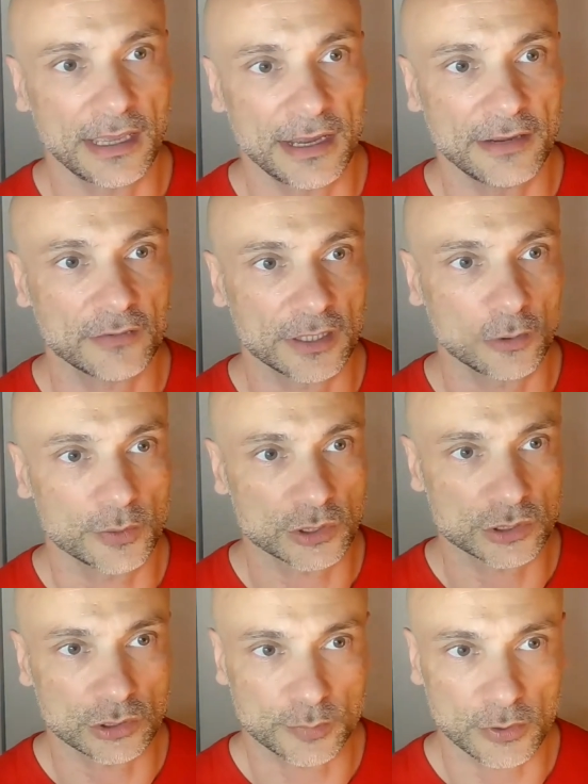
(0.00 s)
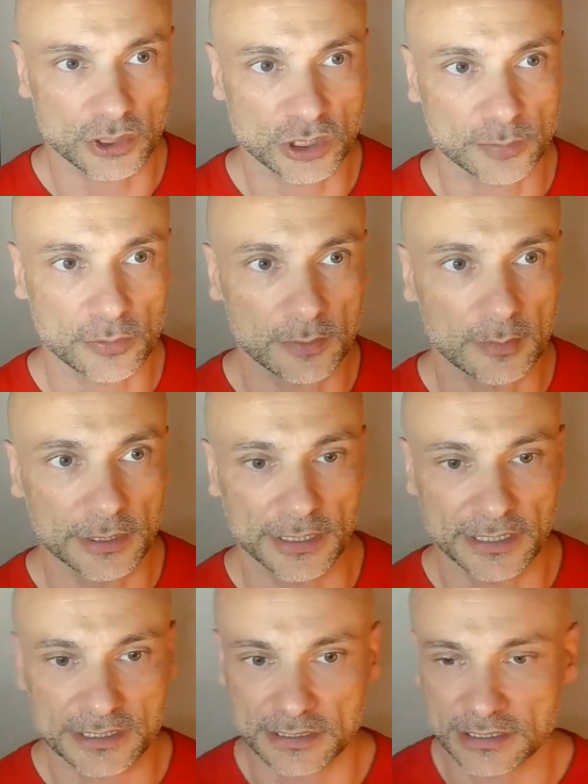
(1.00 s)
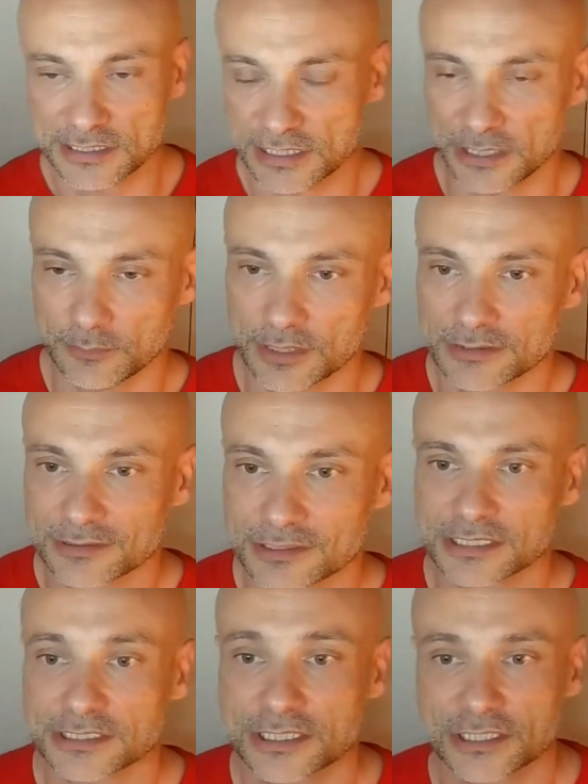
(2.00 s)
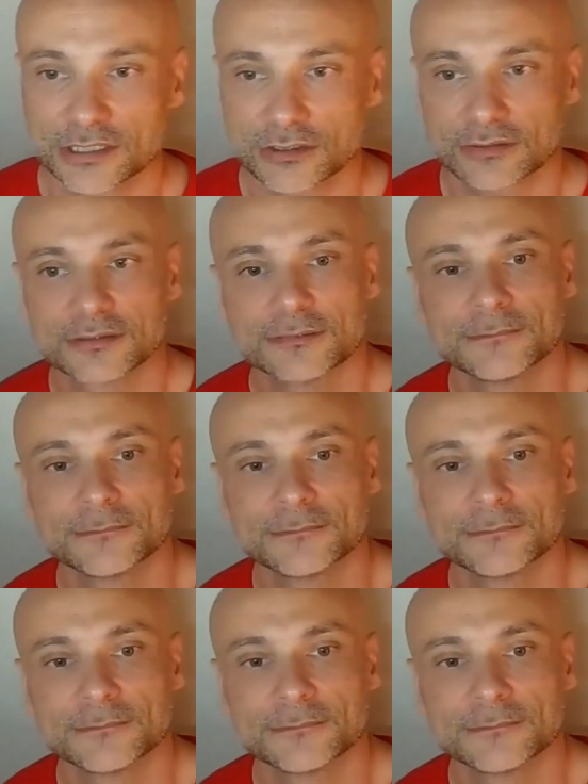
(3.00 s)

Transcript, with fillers: Every open source project probably has the same suggestion.